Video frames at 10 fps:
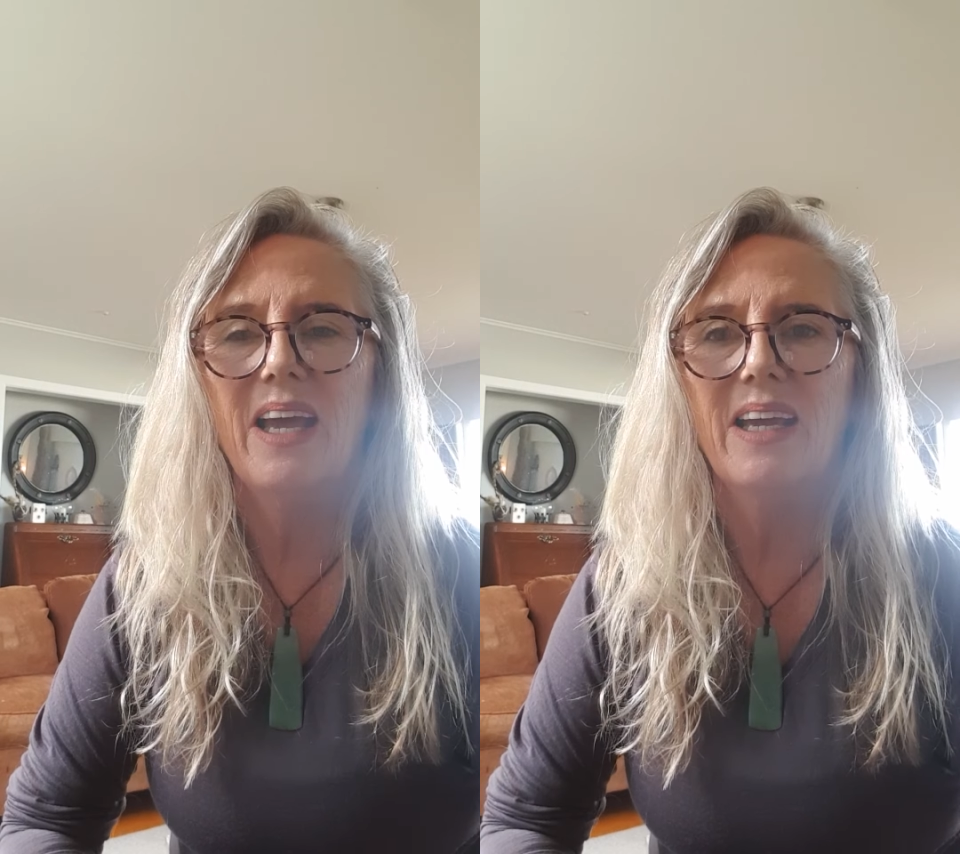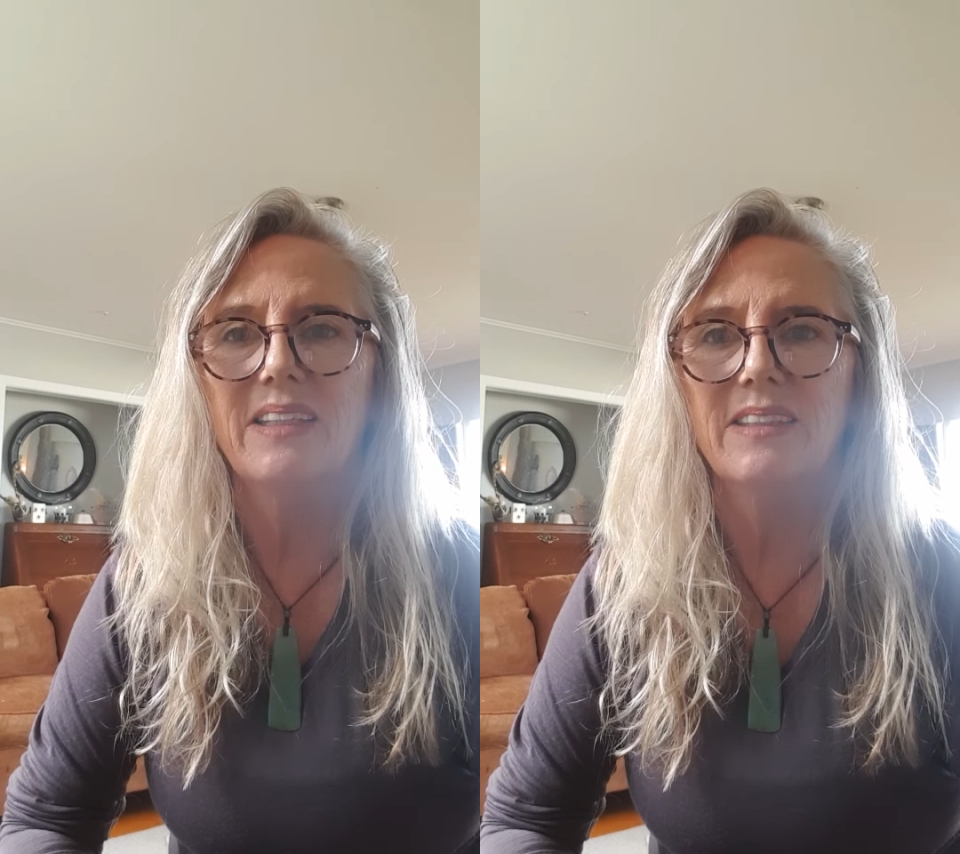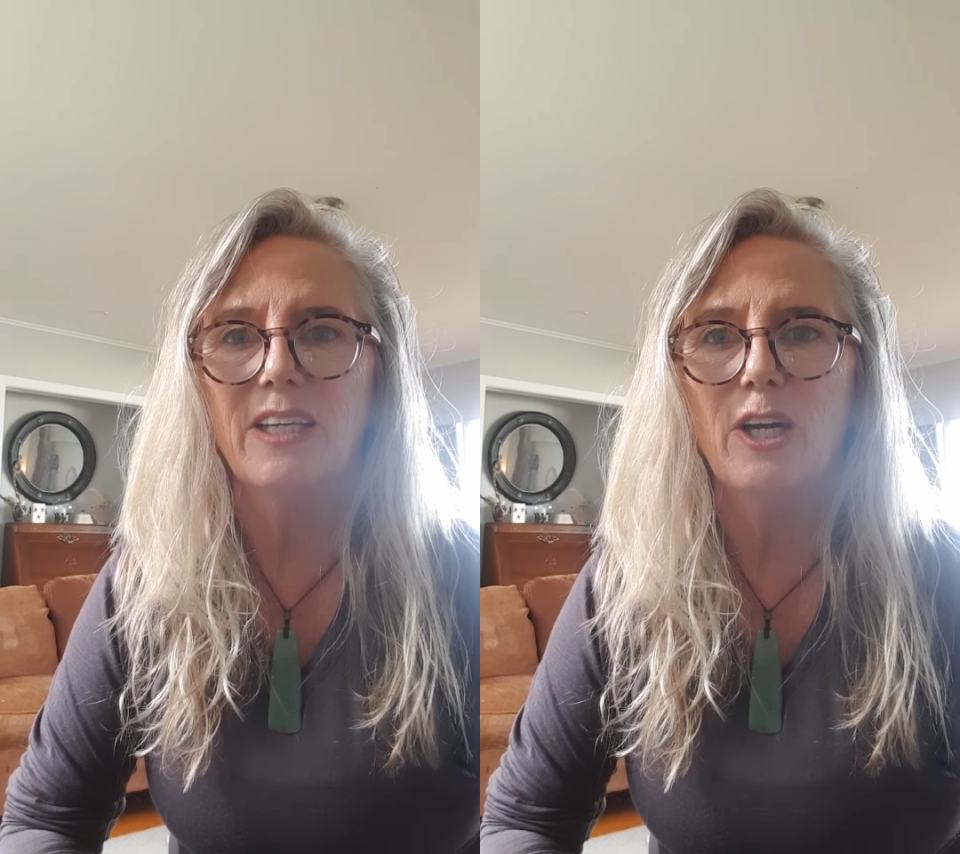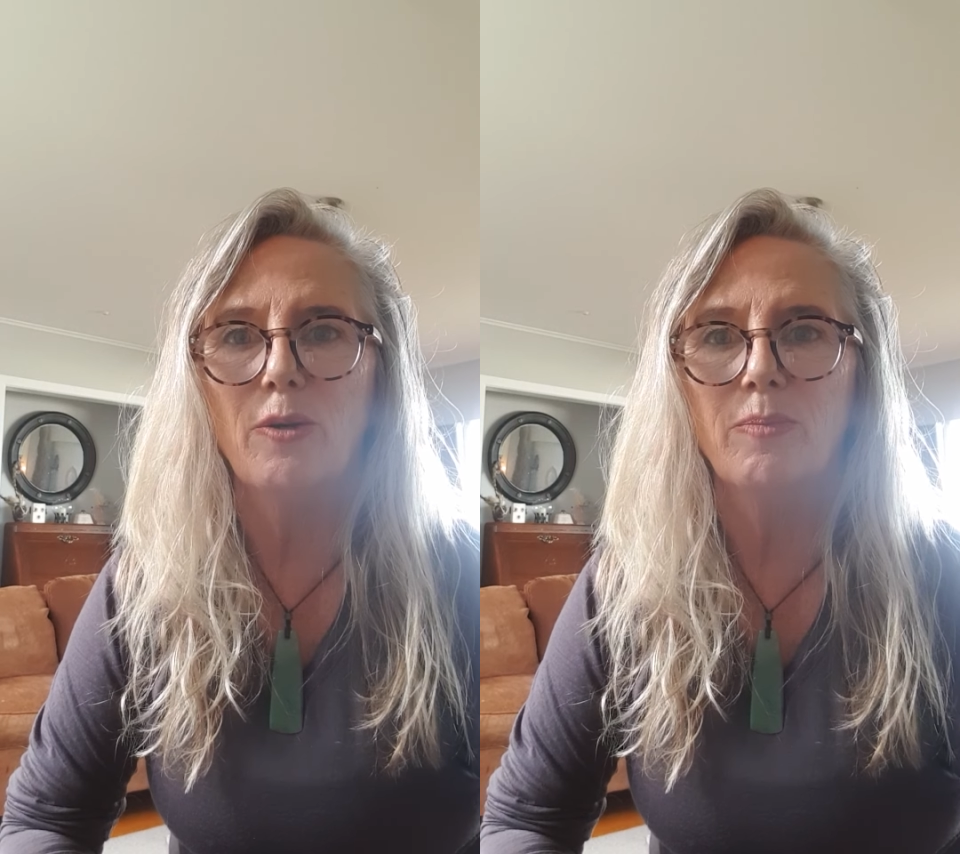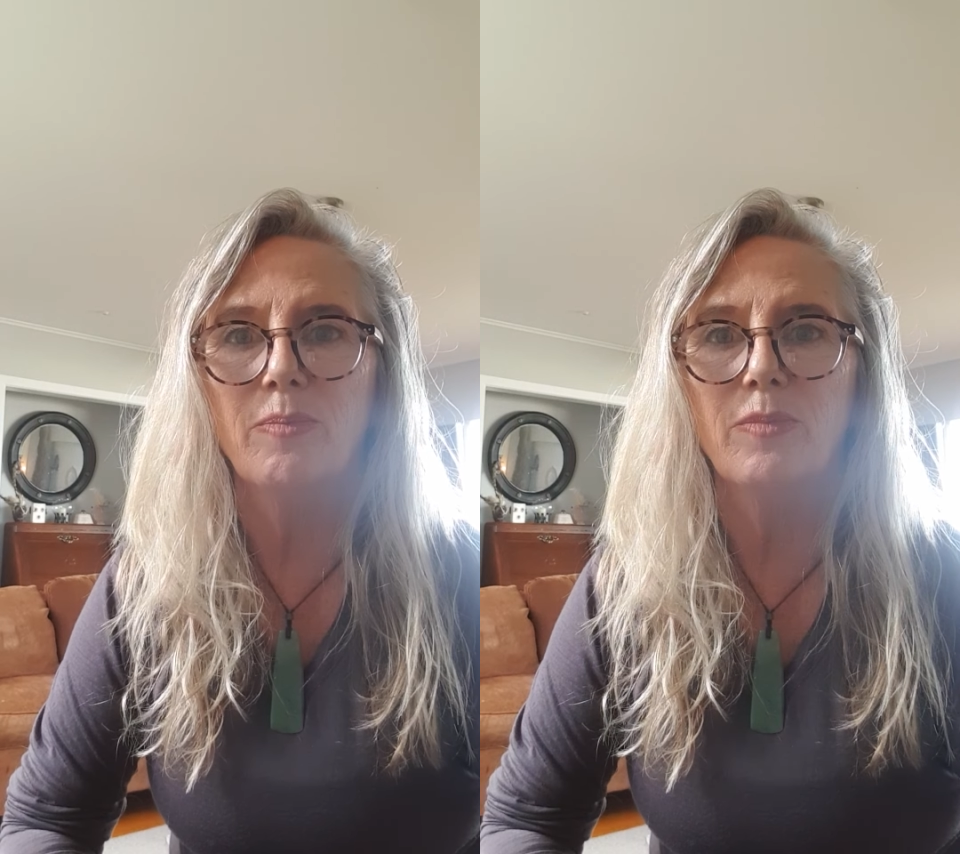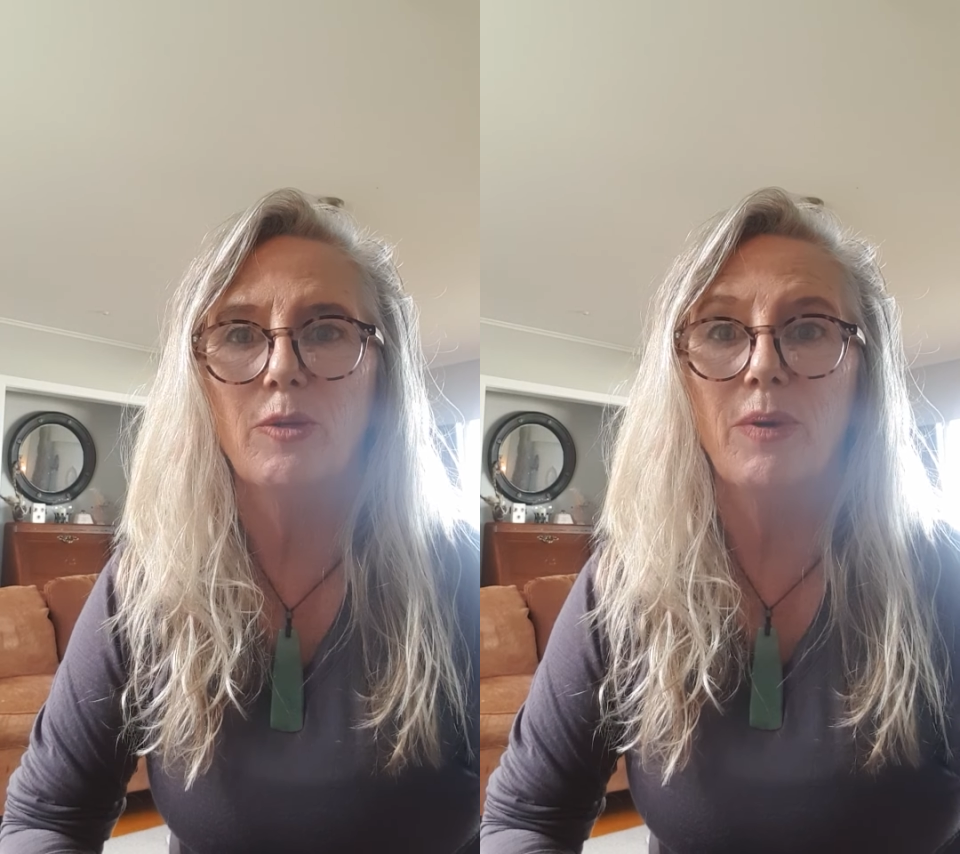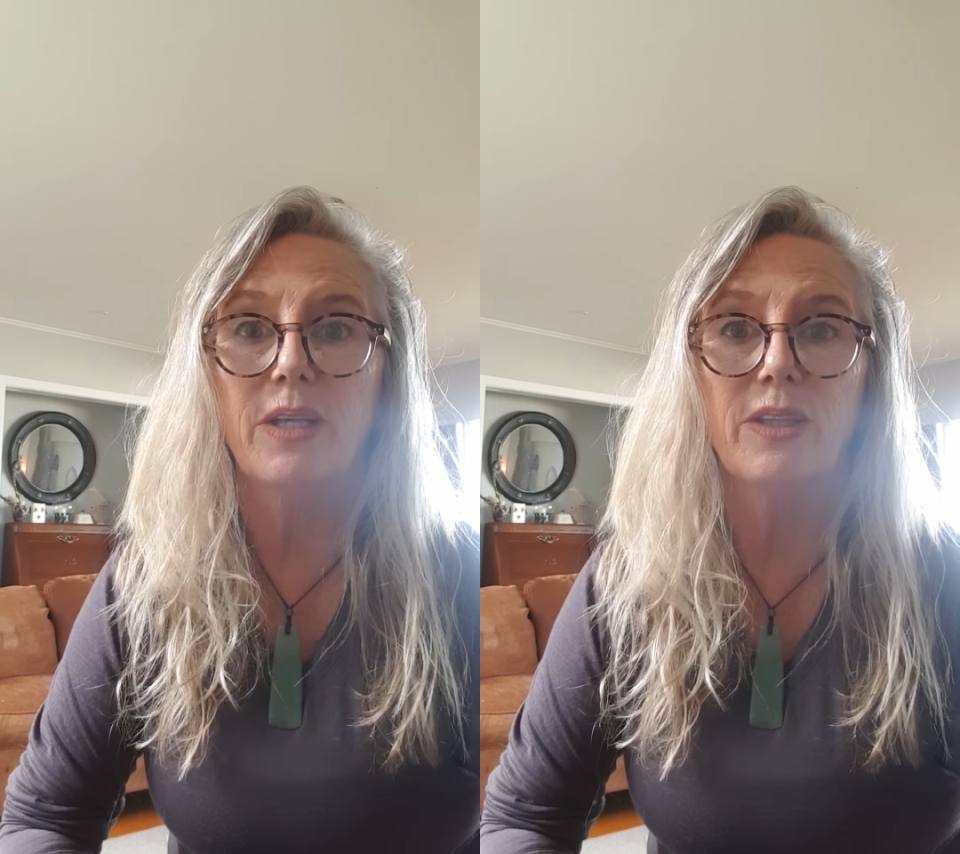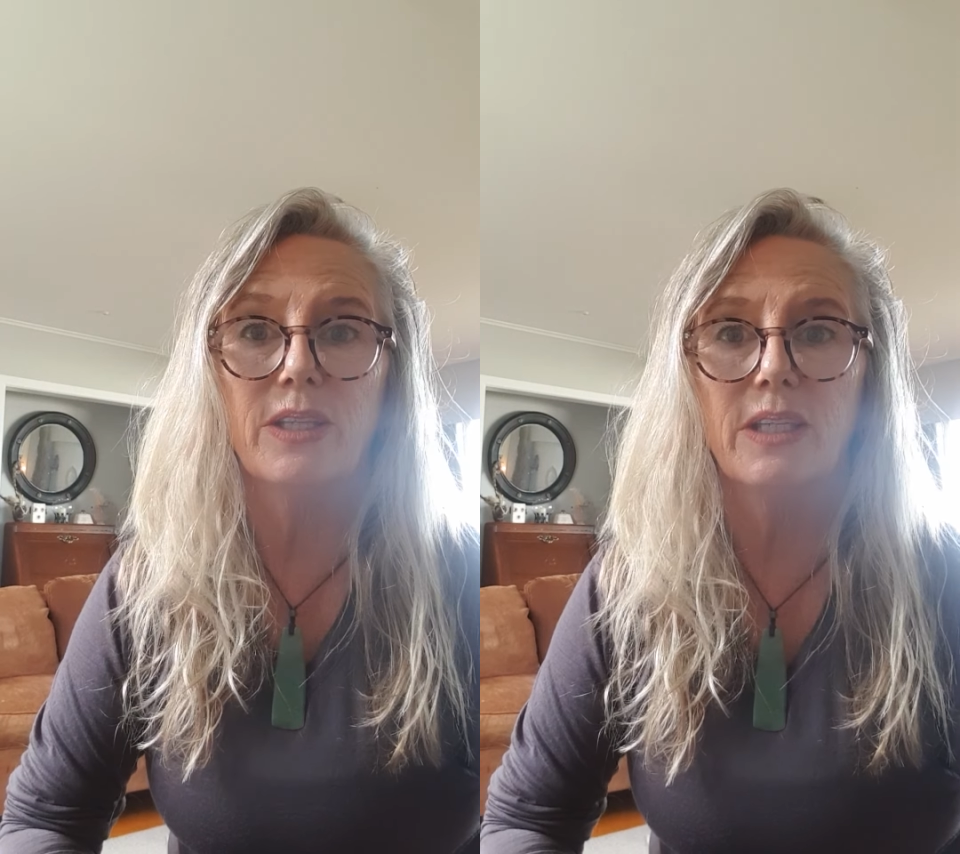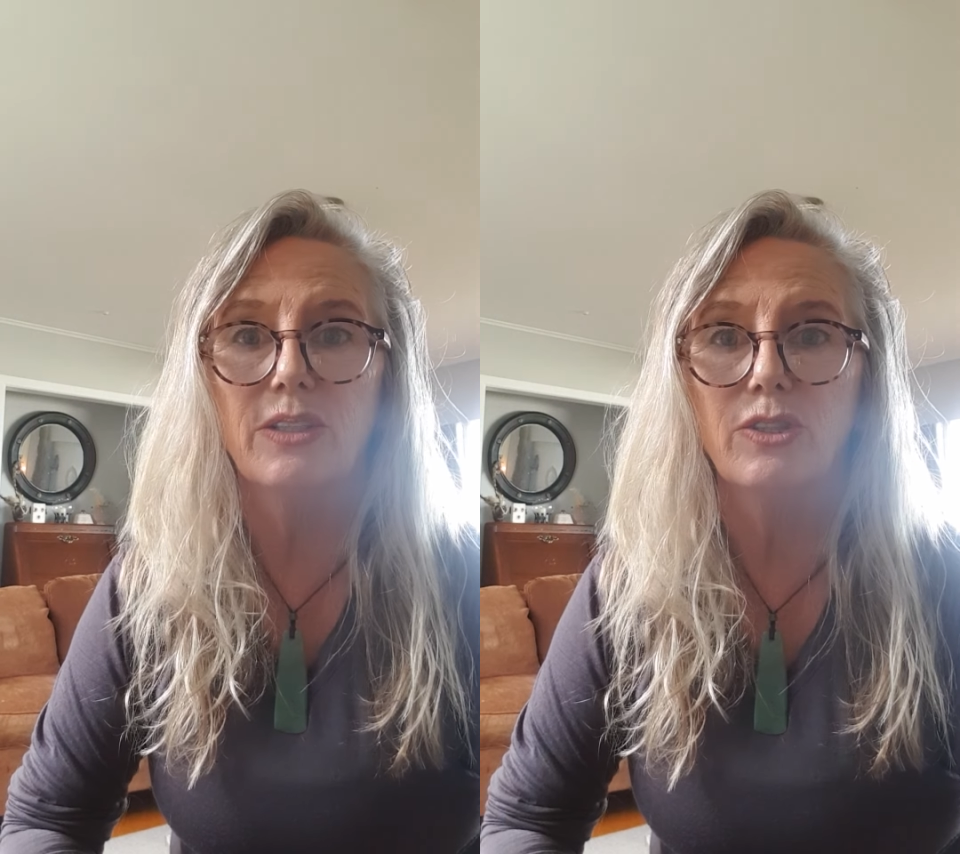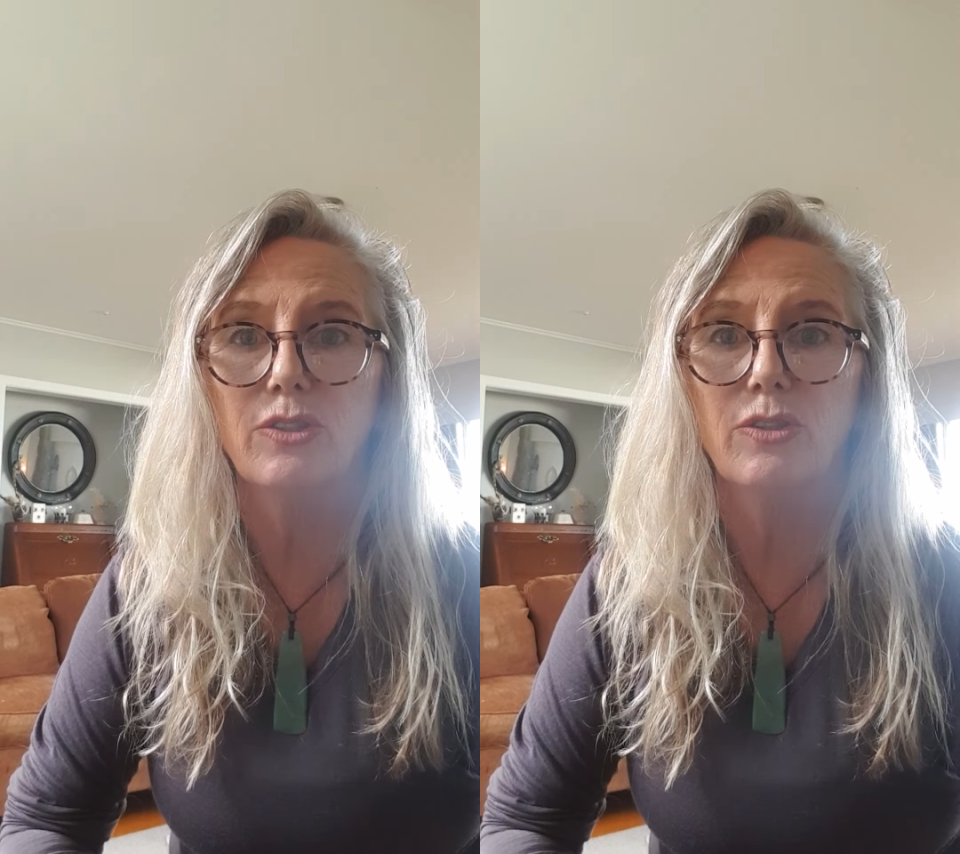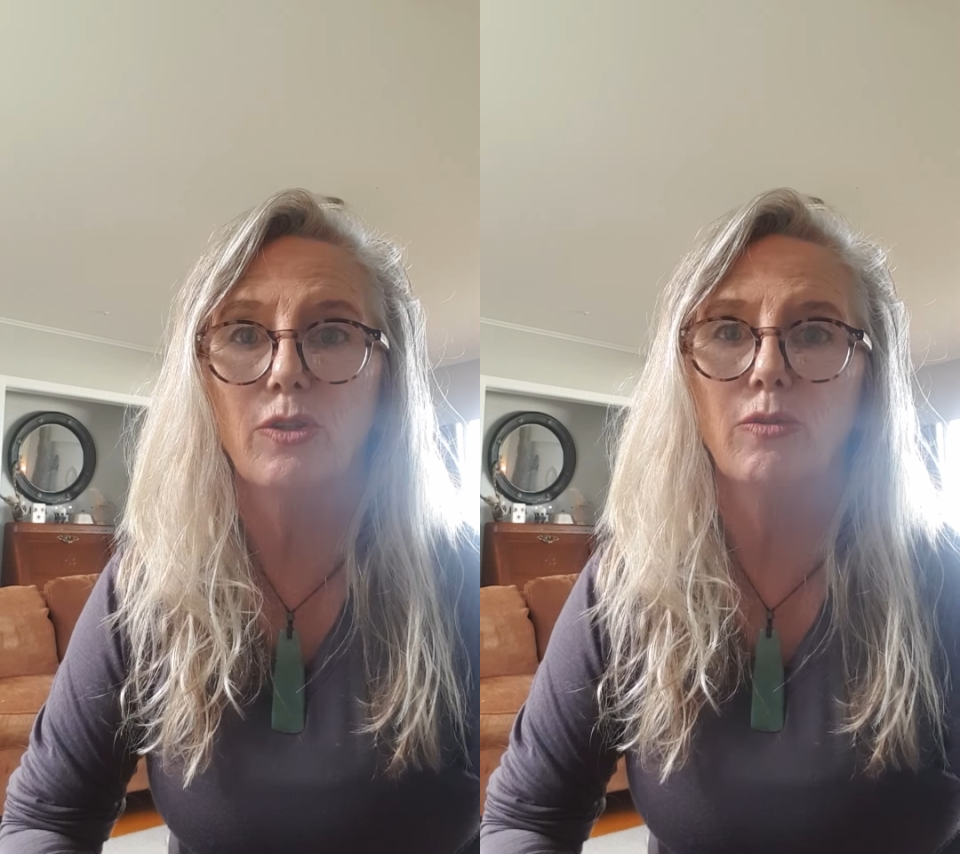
and the main thing is